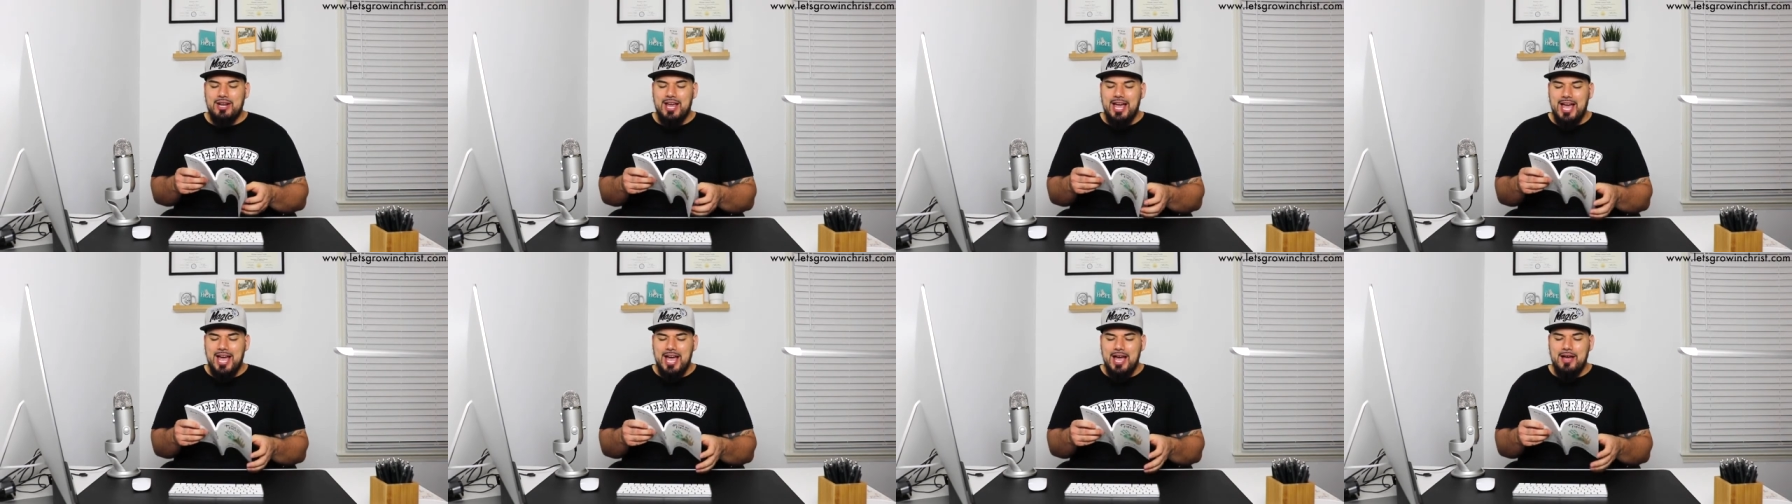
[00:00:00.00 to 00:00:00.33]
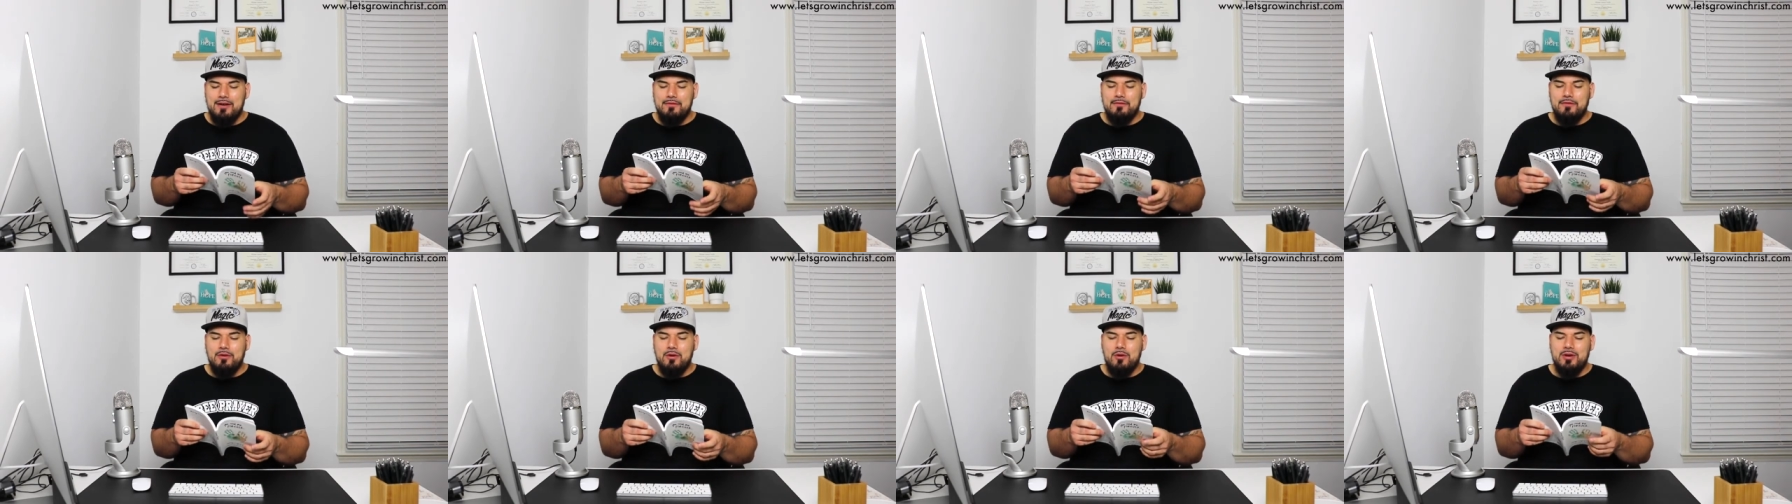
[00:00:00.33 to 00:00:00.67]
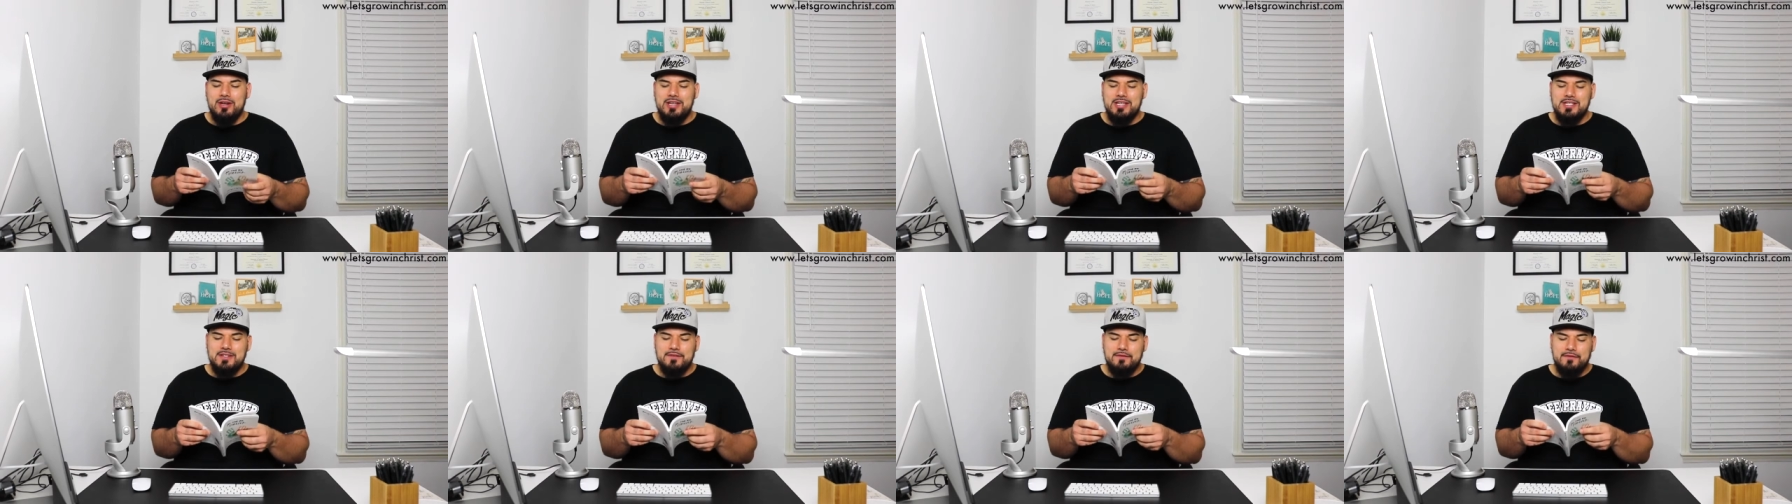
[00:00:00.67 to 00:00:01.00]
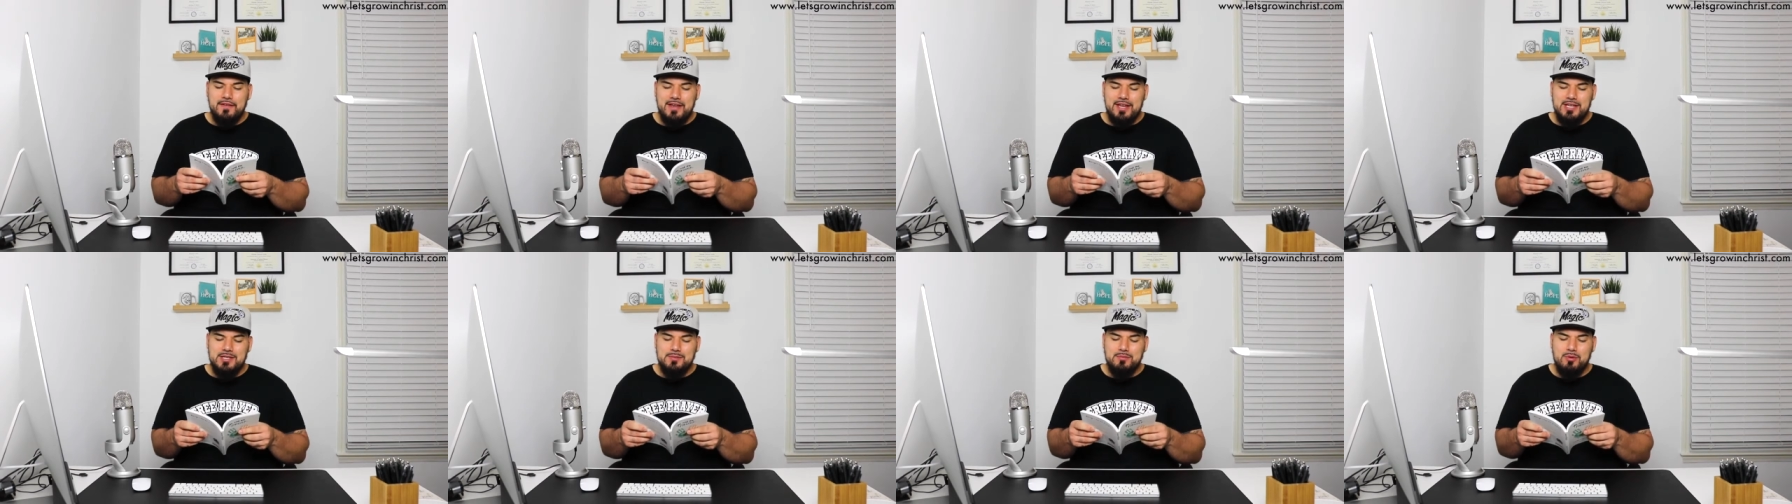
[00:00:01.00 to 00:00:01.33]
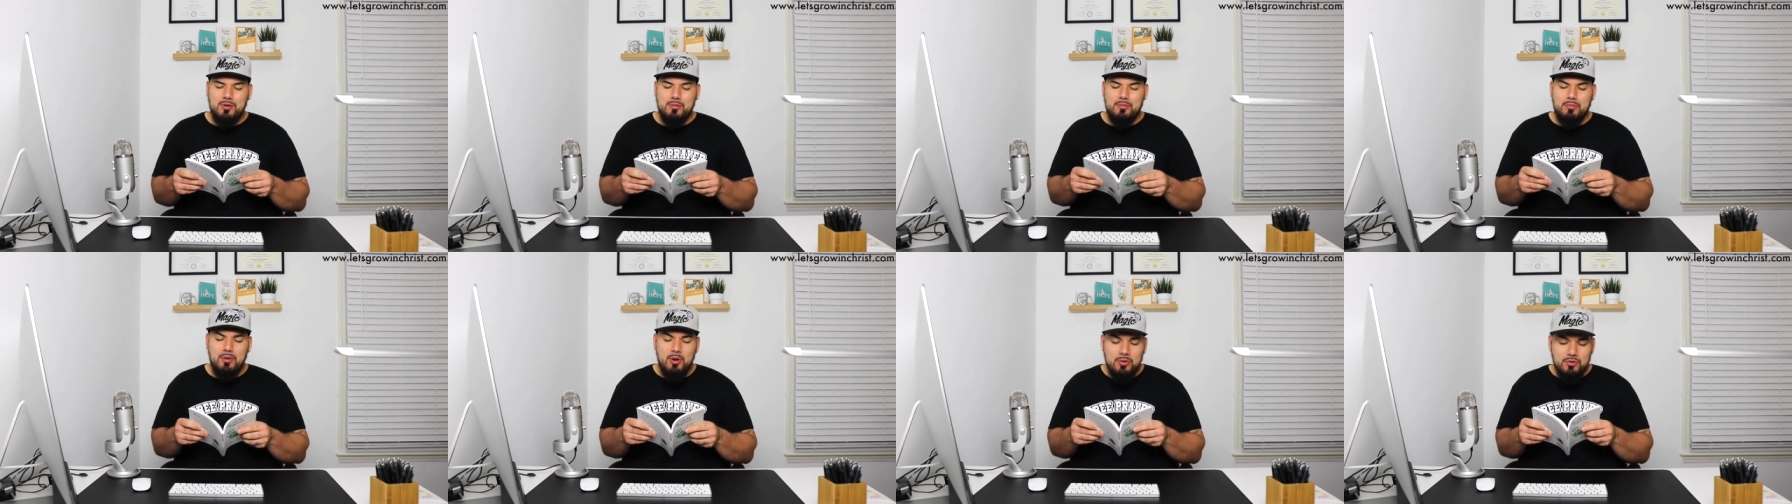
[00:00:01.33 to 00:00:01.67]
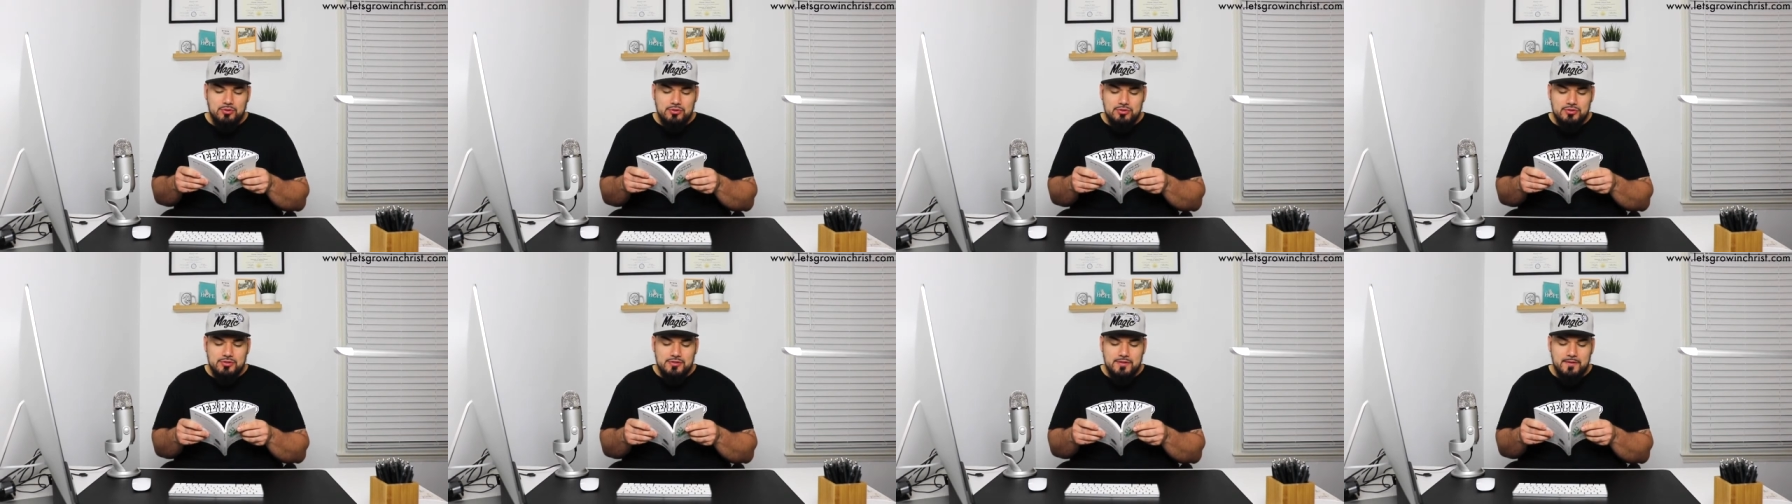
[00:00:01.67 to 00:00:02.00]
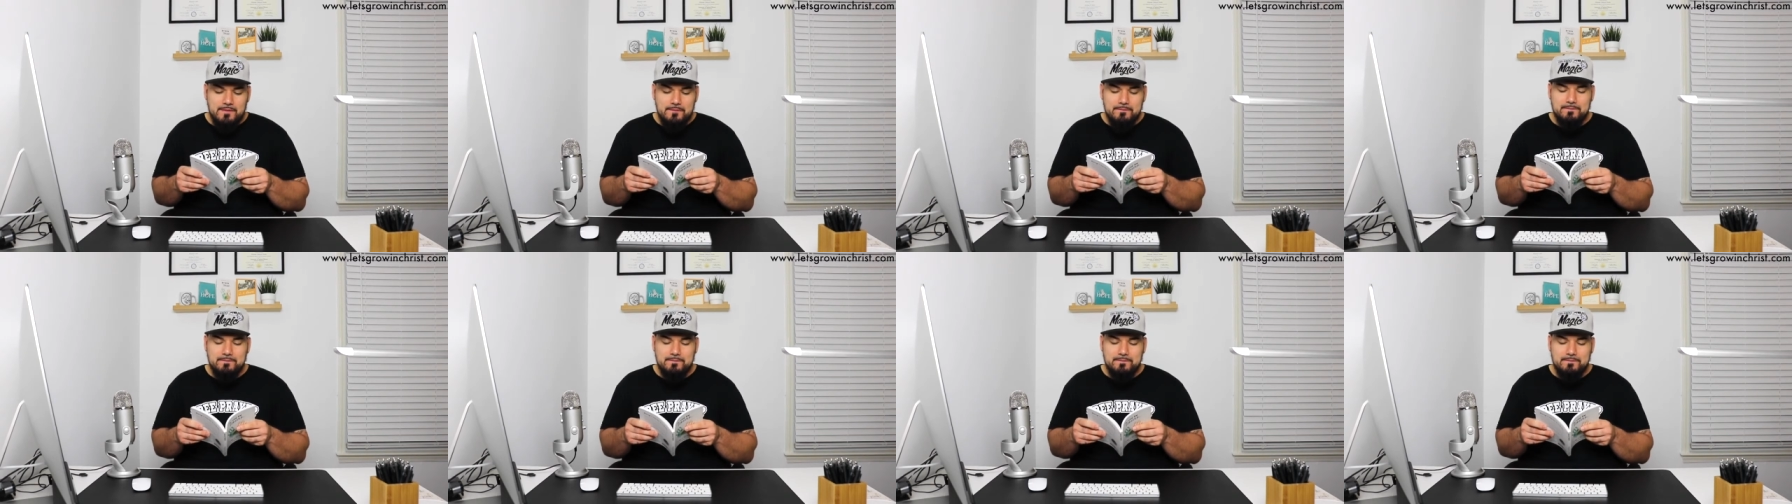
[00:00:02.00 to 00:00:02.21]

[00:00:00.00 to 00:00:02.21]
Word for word: have on his Facebook post?